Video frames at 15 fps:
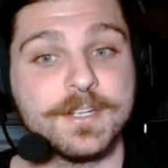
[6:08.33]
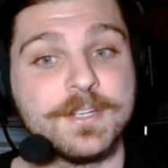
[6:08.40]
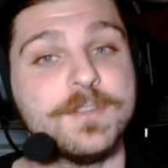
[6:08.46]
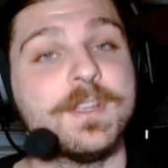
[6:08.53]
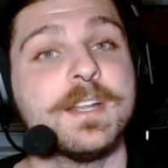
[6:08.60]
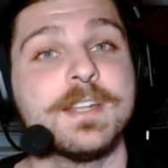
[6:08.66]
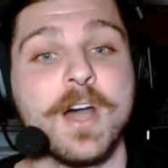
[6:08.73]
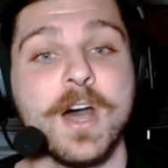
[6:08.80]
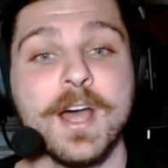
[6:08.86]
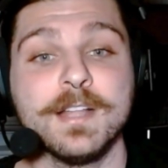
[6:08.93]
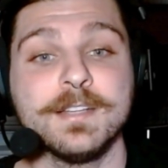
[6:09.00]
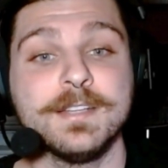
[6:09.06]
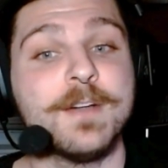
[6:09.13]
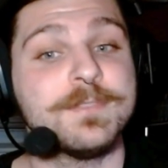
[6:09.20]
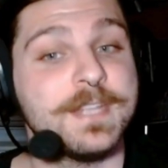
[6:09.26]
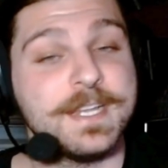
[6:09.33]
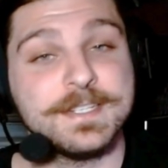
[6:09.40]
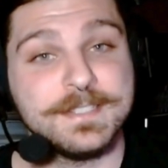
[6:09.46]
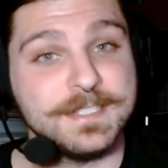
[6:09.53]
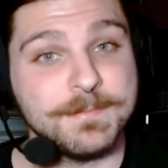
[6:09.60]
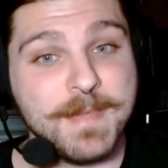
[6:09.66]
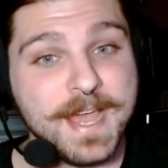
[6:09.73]
you cannot allow
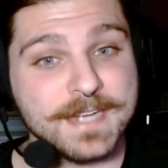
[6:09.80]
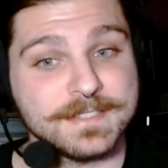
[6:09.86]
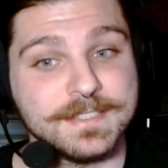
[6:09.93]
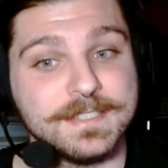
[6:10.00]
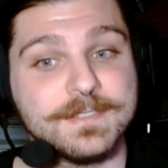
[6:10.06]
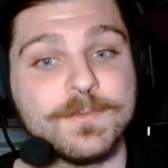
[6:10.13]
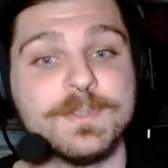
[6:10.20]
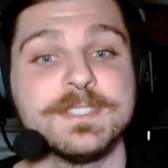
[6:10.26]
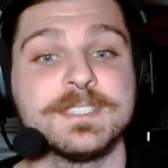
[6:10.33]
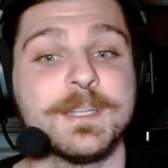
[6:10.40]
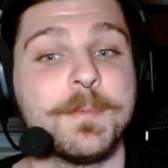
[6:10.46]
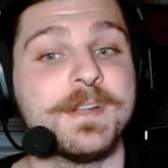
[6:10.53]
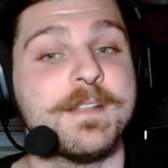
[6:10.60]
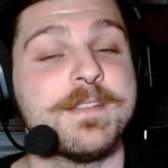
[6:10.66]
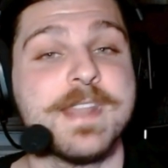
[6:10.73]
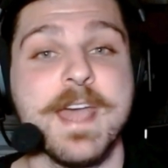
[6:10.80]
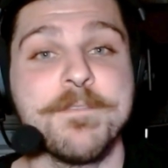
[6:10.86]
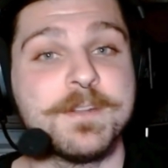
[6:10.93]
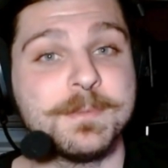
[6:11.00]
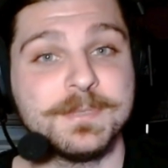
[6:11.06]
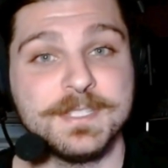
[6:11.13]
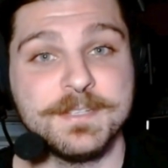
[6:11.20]
takesies backsies when someone
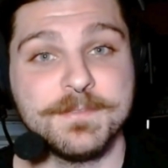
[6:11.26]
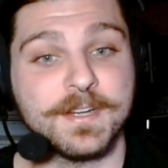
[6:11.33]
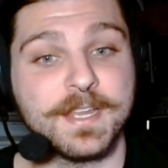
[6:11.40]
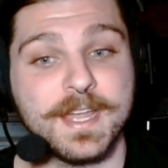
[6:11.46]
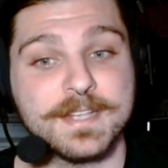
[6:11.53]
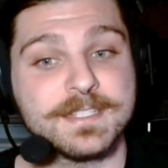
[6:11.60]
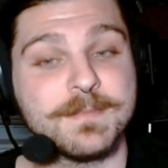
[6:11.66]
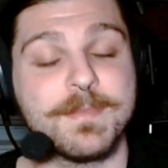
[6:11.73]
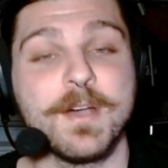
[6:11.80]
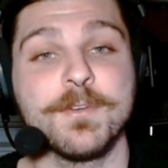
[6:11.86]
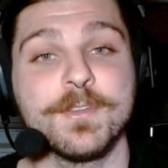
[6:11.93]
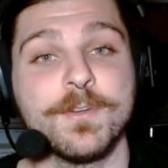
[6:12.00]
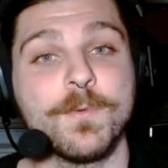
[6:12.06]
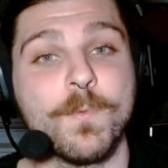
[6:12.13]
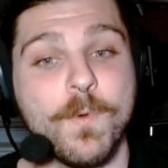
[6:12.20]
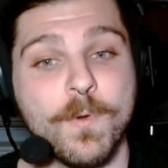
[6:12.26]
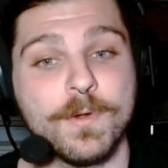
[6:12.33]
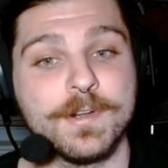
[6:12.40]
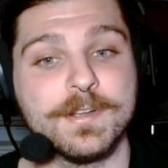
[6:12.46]
inevitably forgets about your Ward.